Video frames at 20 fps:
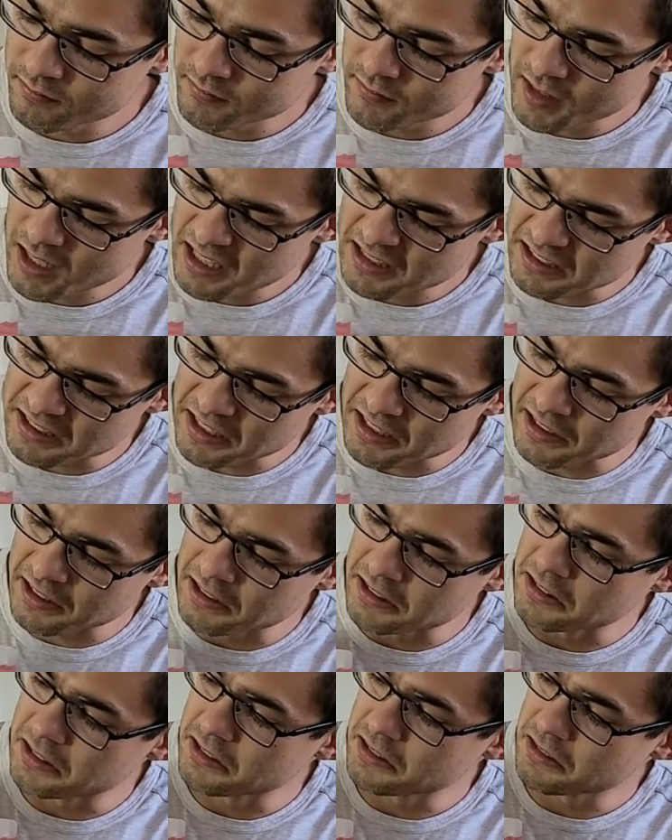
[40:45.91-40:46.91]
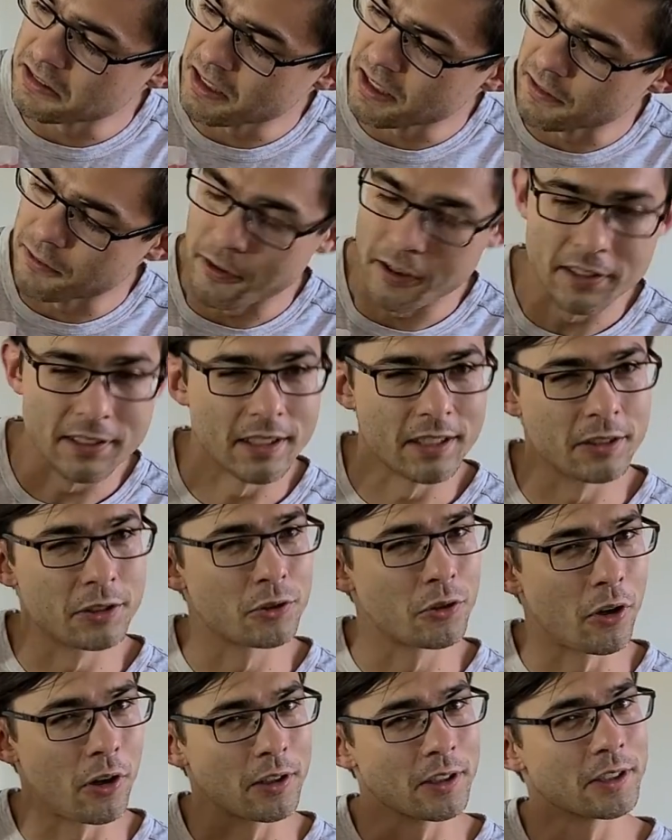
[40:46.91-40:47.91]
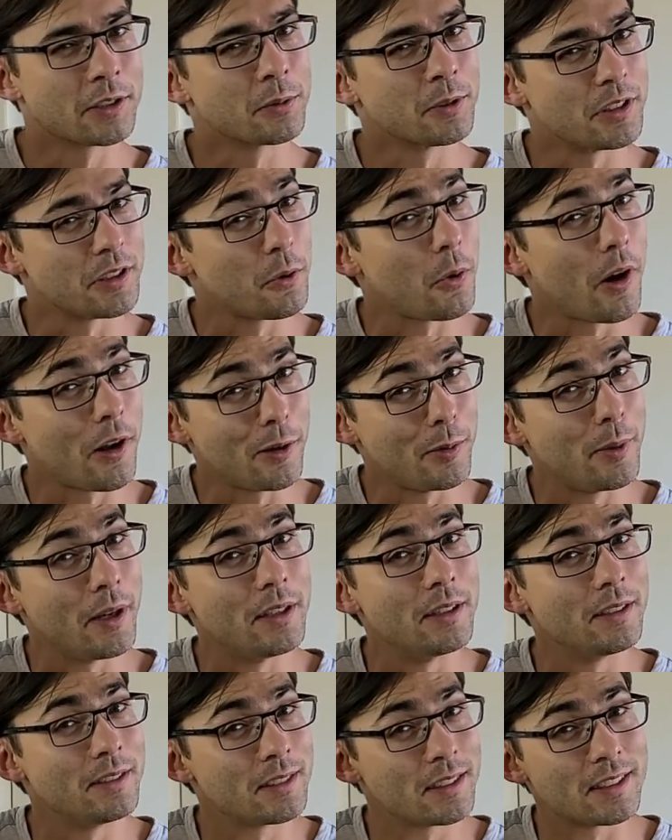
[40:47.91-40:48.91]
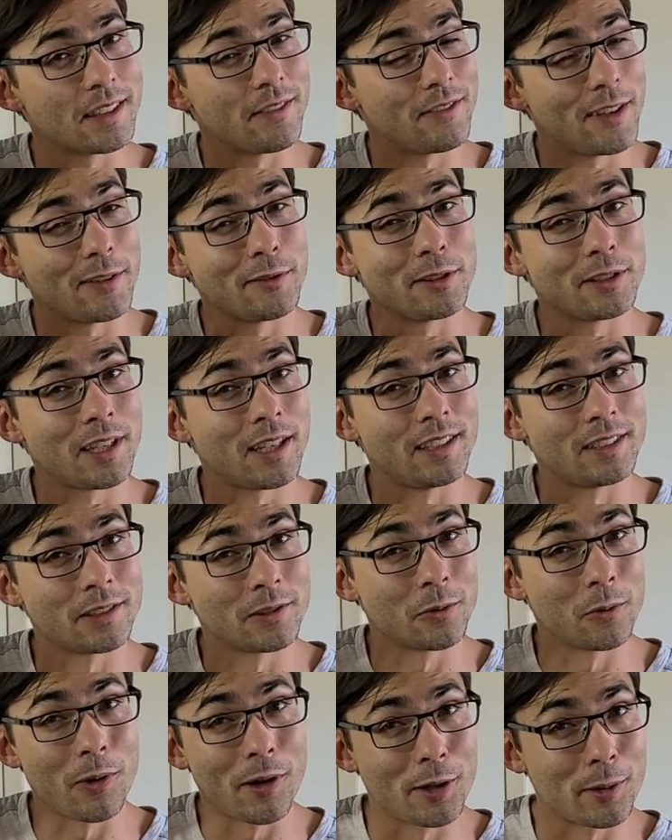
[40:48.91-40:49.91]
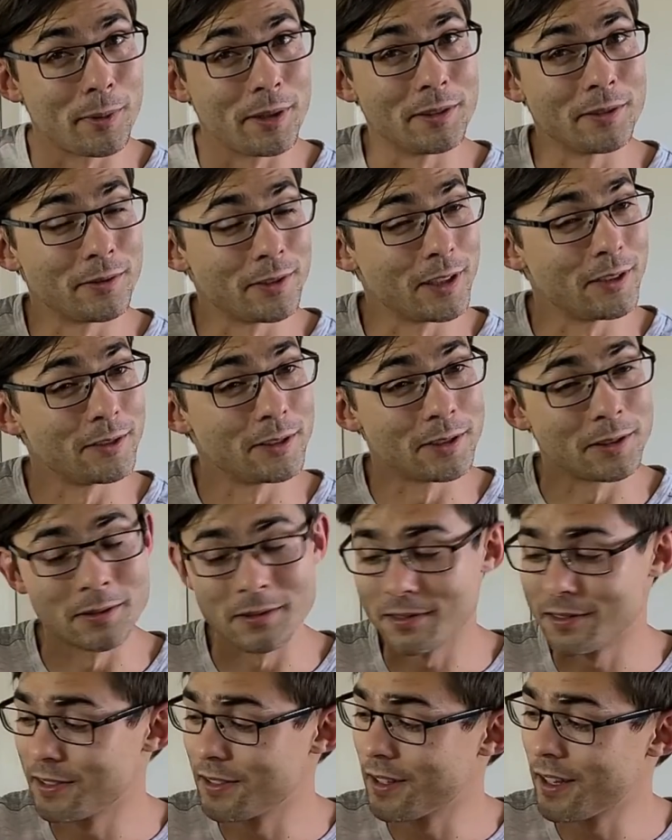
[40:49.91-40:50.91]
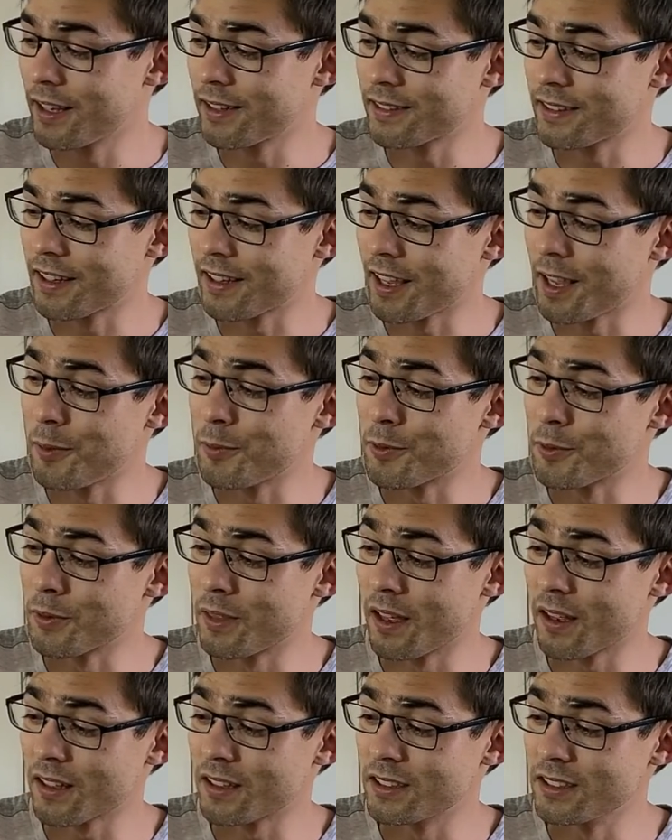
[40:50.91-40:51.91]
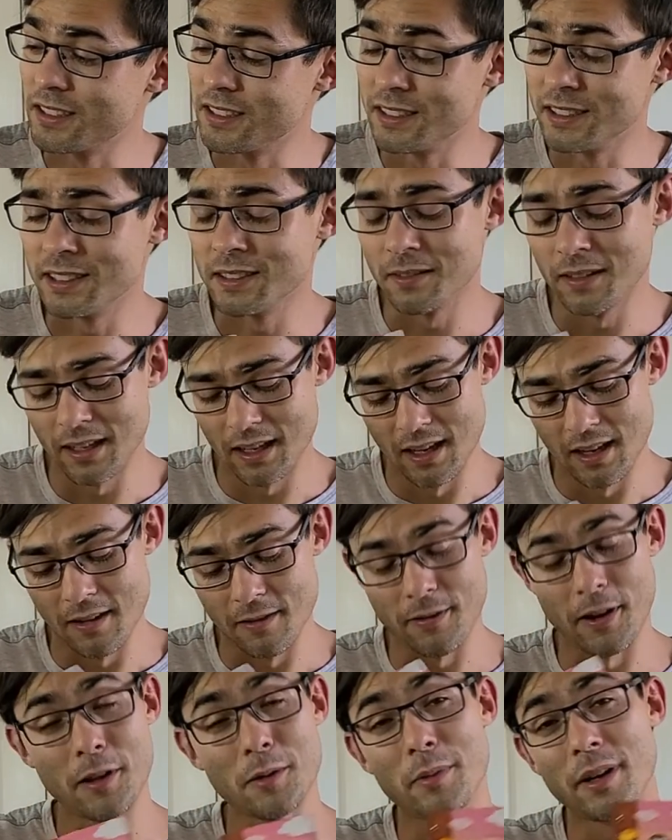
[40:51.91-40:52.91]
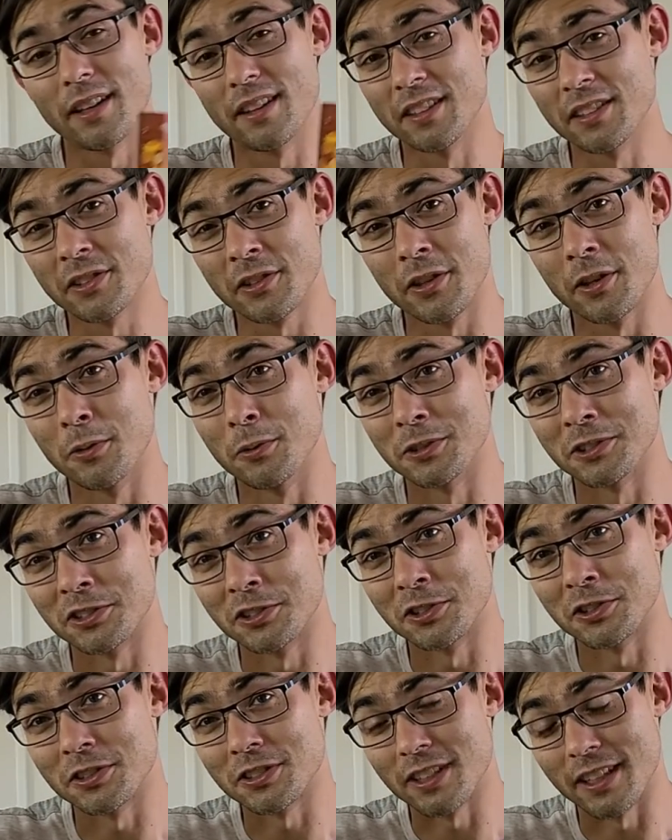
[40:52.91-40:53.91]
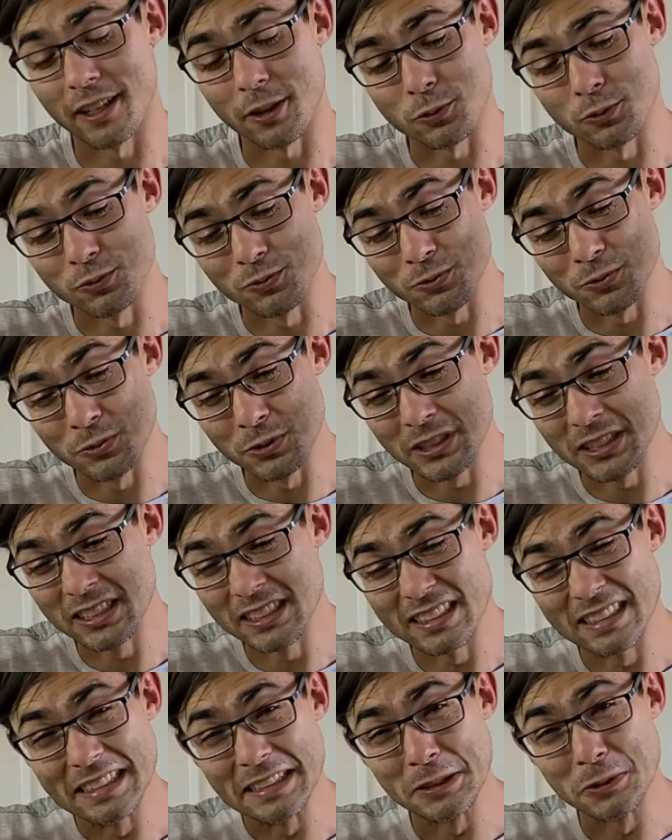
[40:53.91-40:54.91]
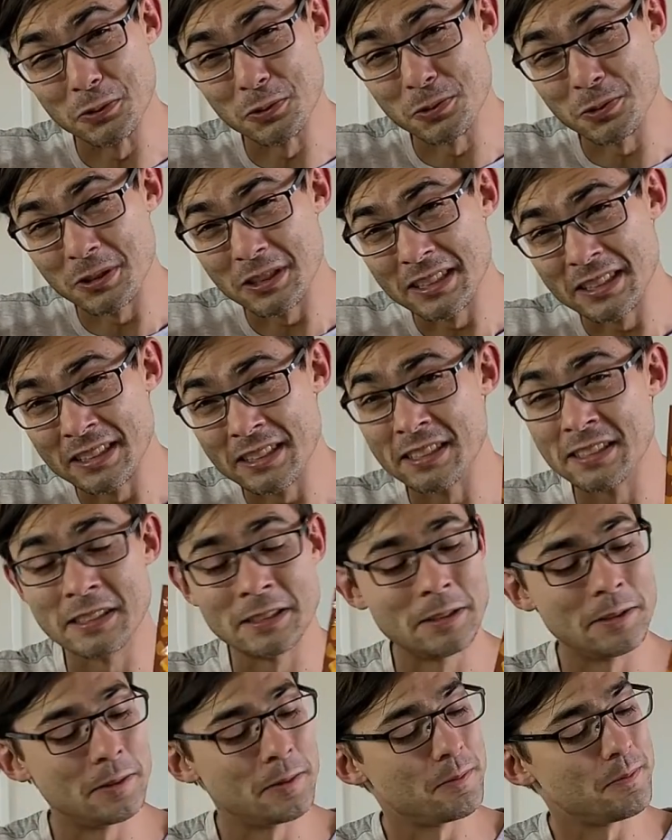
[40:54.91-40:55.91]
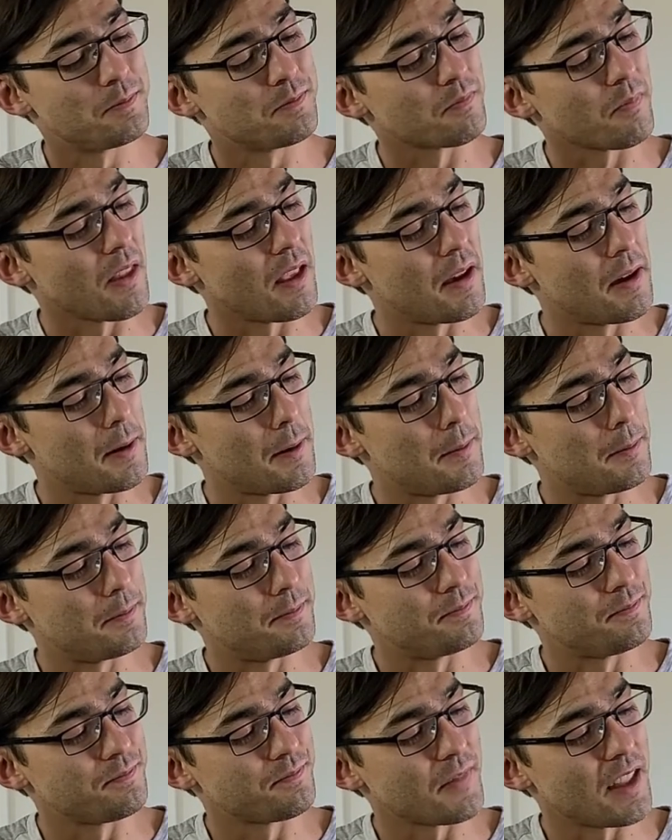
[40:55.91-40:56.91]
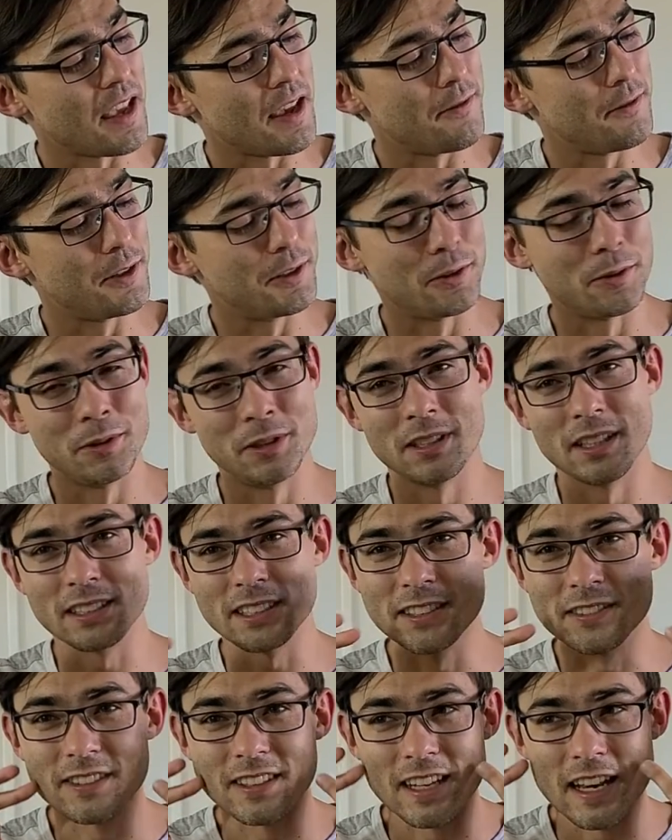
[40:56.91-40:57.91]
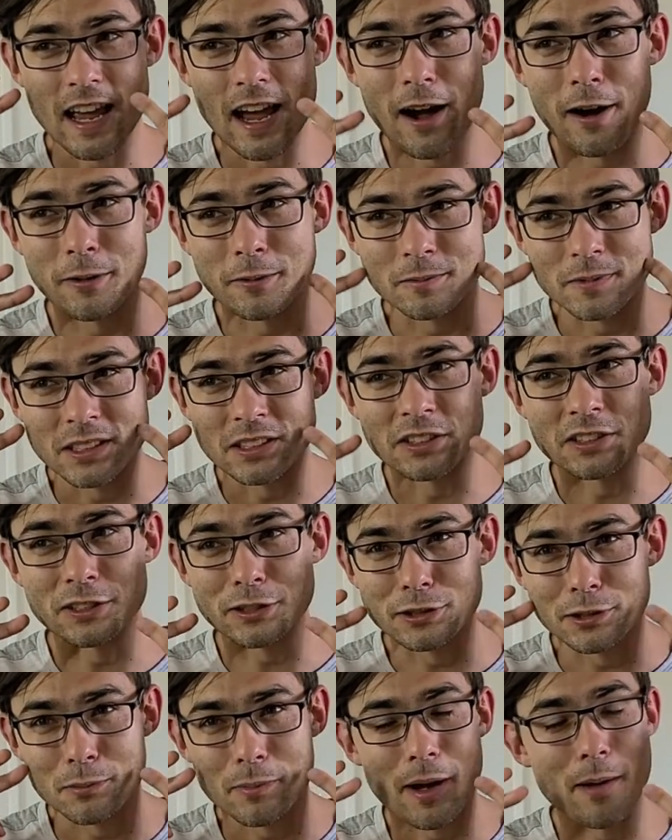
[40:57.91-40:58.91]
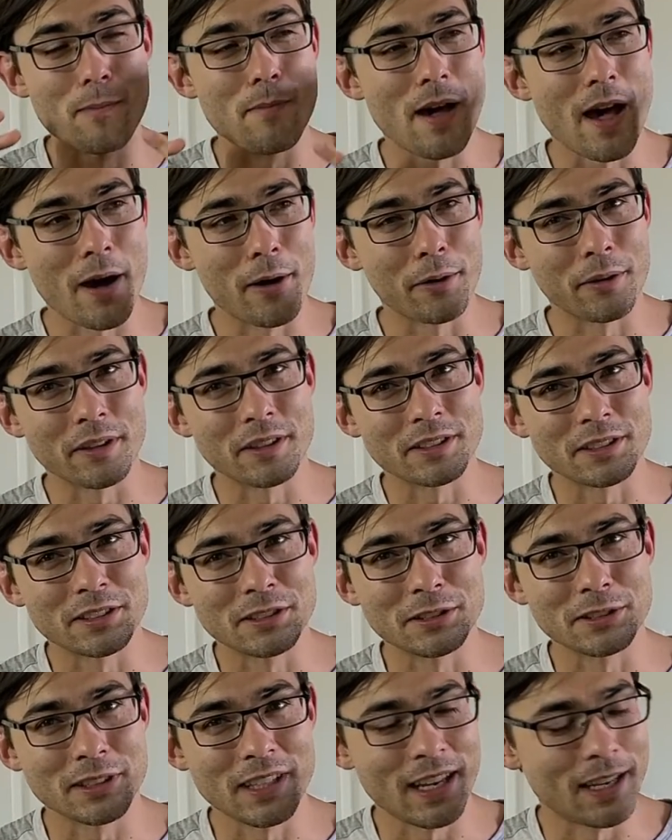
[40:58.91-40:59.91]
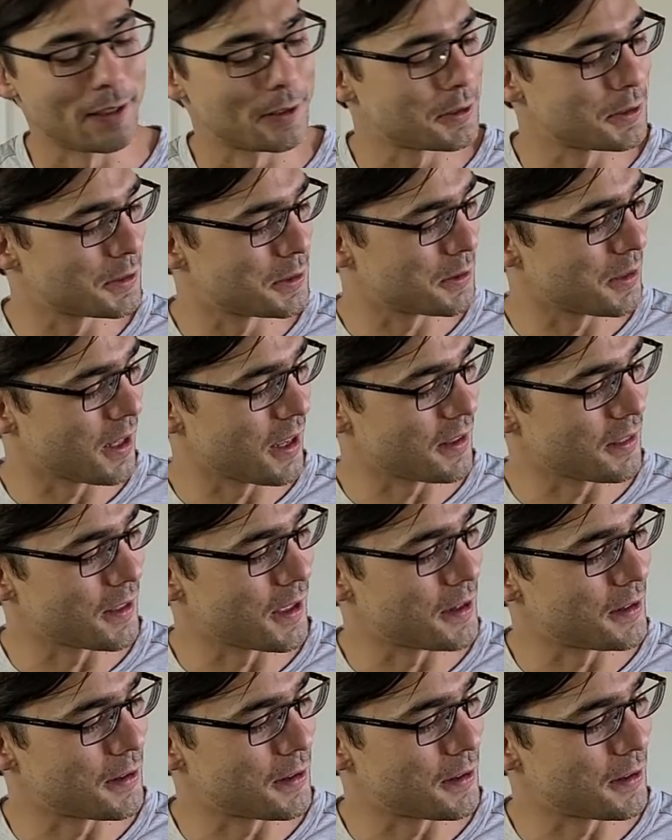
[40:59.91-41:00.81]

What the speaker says: I'd say Elefante strongest with the watermelon, because I've never tasted watermelon flavor like that came through that cleanly. Followed by this though, which is just like really, really heavy duty. Like even now, it's still in my mouth. It still tastes like that